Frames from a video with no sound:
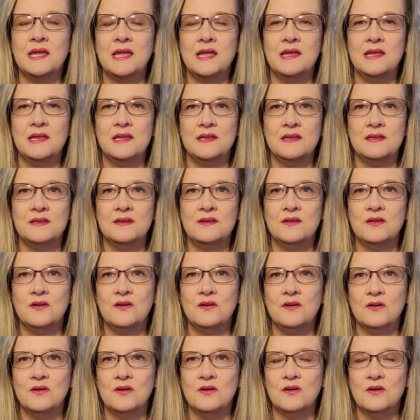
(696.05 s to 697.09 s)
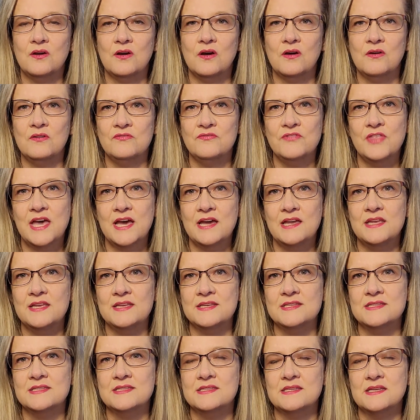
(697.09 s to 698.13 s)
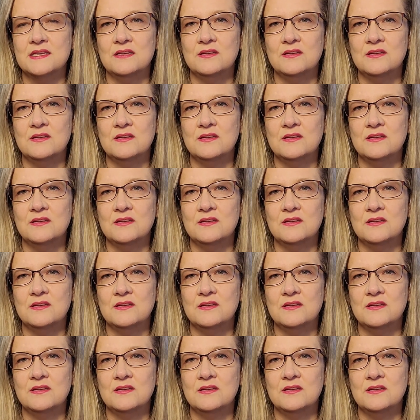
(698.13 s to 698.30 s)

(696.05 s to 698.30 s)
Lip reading: and all of that is